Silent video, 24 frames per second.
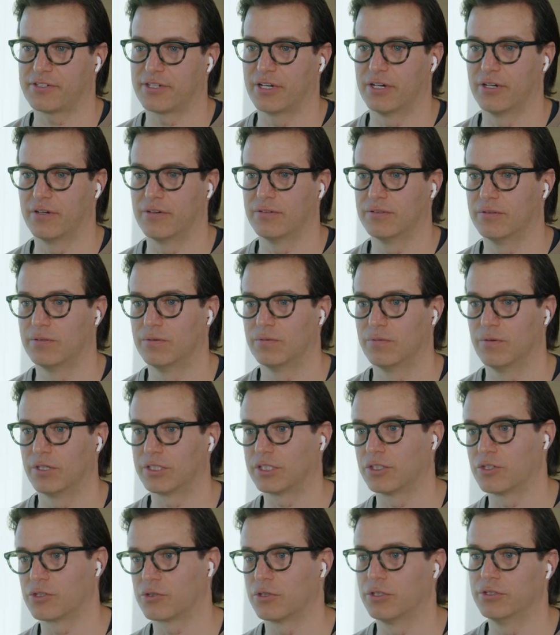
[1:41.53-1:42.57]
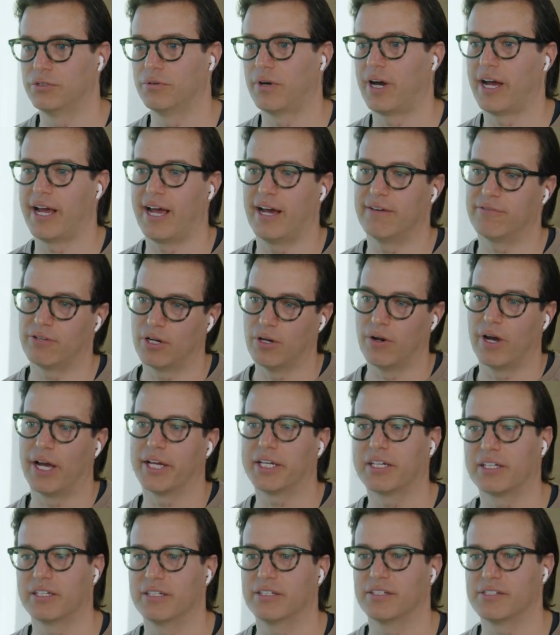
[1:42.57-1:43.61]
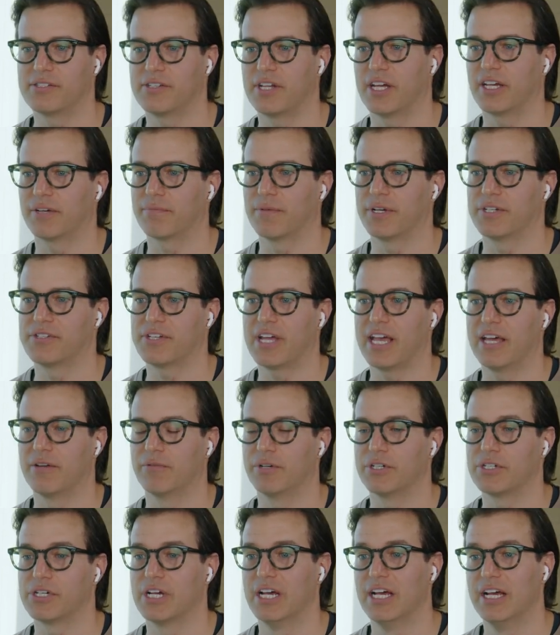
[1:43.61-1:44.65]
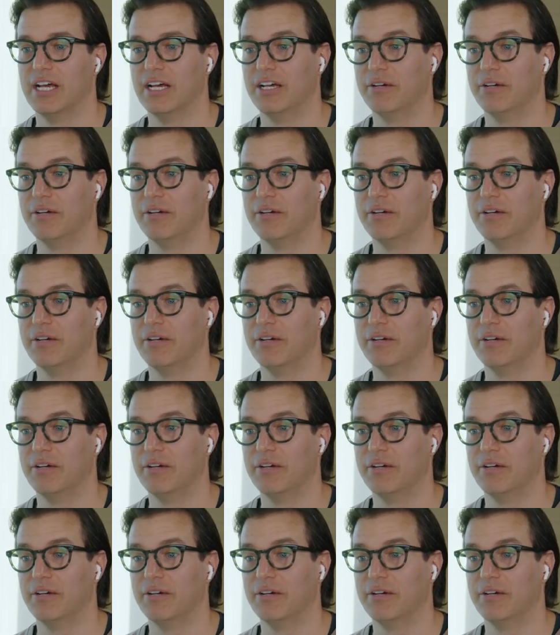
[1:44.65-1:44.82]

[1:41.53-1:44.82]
so what control do I have? Oh, I can take my sandwich.